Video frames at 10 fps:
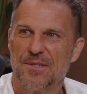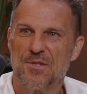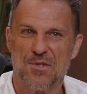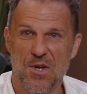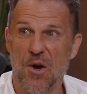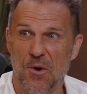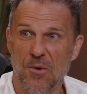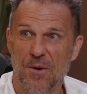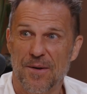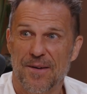
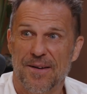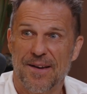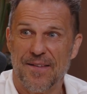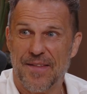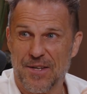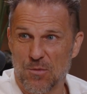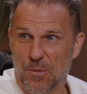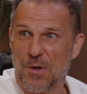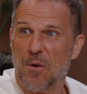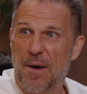So that's where
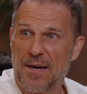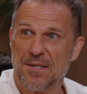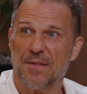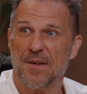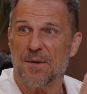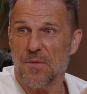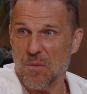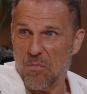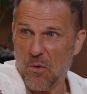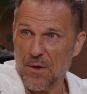we go back to the
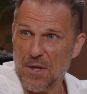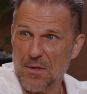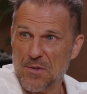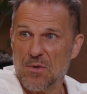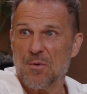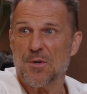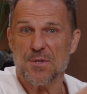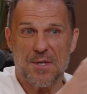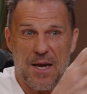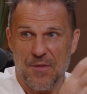bored
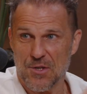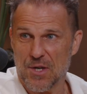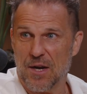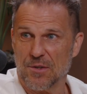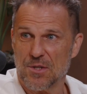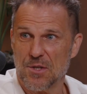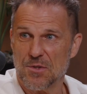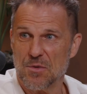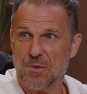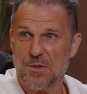consumers and the childish
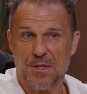consumers.